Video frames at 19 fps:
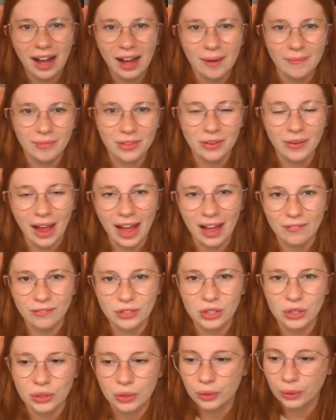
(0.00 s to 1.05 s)
you have
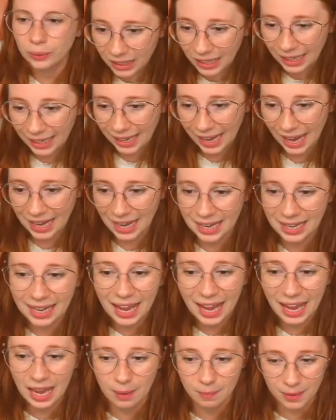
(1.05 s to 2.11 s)
to get a
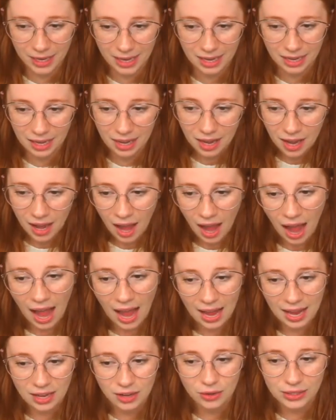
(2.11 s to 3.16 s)
cam link.
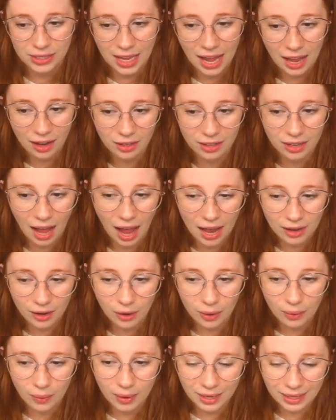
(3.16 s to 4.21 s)
I use the
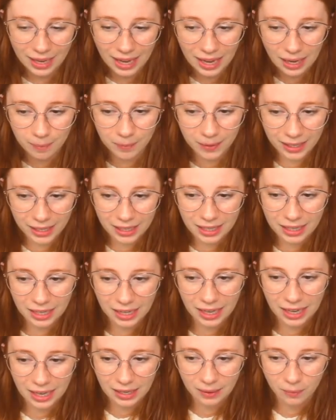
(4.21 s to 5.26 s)
Elgato cam link.
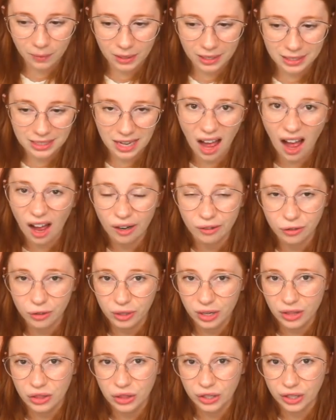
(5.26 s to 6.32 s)
It was
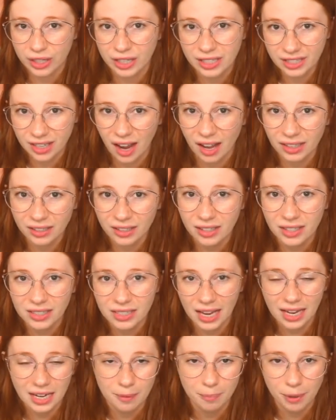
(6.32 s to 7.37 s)
$130
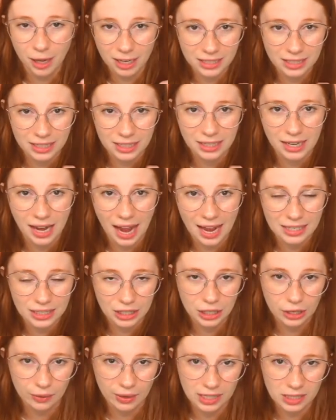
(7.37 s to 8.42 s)
and it plugs in as a
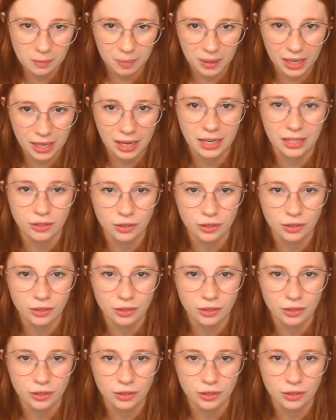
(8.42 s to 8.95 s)
USB, and